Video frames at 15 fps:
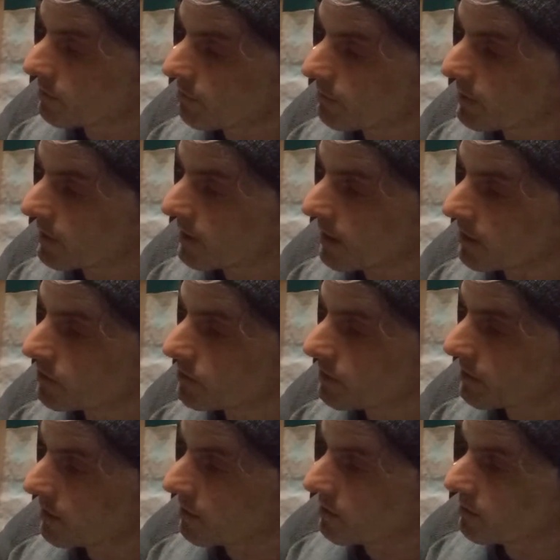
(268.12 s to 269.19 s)
Because you
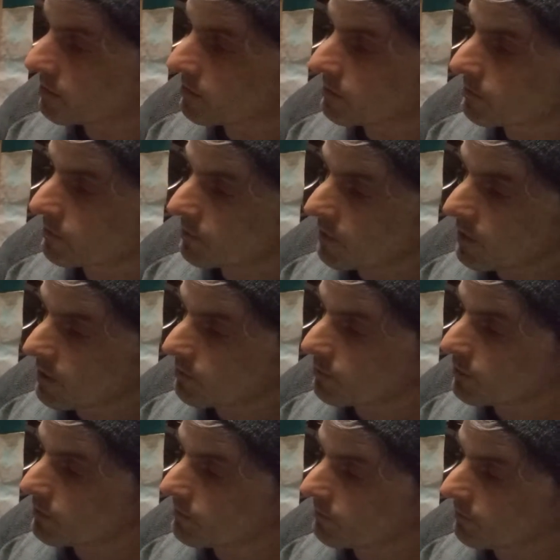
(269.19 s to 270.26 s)
can move